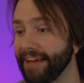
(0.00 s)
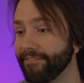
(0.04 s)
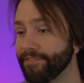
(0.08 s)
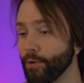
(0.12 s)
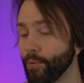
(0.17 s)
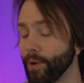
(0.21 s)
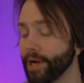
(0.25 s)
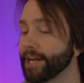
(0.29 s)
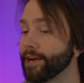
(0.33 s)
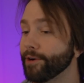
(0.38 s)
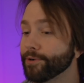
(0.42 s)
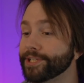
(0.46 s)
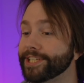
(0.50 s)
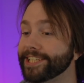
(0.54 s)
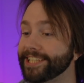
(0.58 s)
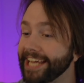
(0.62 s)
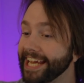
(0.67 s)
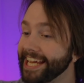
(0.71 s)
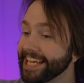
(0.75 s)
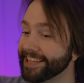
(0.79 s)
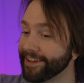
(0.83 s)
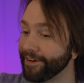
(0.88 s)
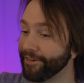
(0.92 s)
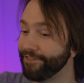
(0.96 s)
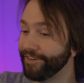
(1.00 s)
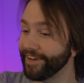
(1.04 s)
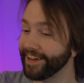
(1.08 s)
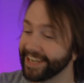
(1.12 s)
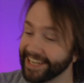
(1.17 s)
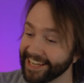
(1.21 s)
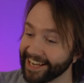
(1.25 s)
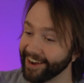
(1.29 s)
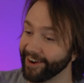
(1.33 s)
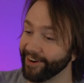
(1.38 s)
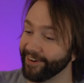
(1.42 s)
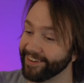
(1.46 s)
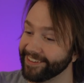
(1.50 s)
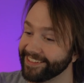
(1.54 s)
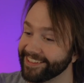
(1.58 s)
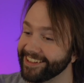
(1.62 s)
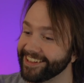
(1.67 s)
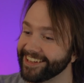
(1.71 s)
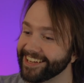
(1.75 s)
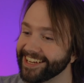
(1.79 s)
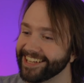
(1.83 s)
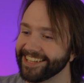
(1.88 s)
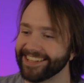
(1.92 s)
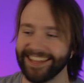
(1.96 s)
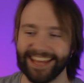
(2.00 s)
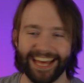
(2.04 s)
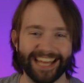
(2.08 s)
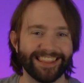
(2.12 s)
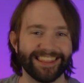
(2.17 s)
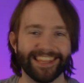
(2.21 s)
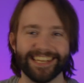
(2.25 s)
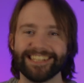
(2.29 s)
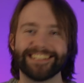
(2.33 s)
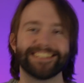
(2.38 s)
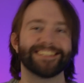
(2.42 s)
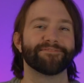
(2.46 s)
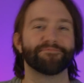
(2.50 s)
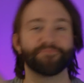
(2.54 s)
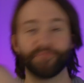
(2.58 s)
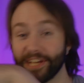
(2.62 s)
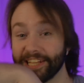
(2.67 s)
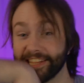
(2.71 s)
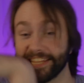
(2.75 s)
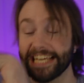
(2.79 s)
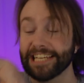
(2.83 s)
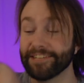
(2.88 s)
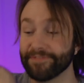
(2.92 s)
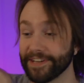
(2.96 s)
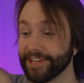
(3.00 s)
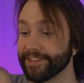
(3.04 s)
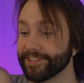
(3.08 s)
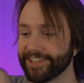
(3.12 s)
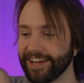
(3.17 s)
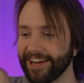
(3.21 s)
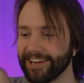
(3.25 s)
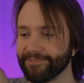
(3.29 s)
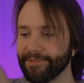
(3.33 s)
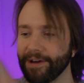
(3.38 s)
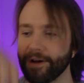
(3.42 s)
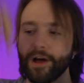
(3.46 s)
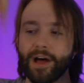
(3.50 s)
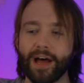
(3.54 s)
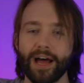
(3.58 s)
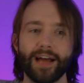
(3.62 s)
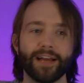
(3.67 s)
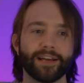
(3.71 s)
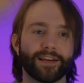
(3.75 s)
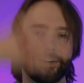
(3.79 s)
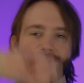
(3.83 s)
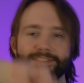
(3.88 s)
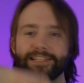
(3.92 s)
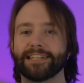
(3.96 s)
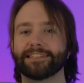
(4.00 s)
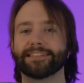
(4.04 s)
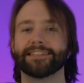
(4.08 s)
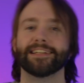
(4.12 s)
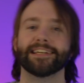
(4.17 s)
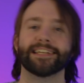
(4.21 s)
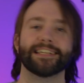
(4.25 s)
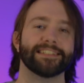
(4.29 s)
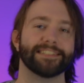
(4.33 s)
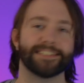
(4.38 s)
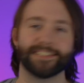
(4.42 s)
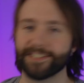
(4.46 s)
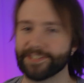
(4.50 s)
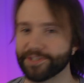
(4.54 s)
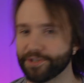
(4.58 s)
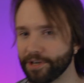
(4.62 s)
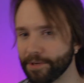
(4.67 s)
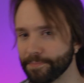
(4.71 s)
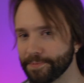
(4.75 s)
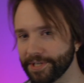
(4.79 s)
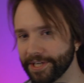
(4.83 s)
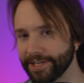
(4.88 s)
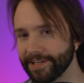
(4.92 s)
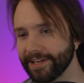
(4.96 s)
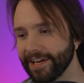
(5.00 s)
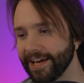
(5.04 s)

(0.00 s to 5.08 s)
If you want to go see the video that this video is talking about, go check the link in the description.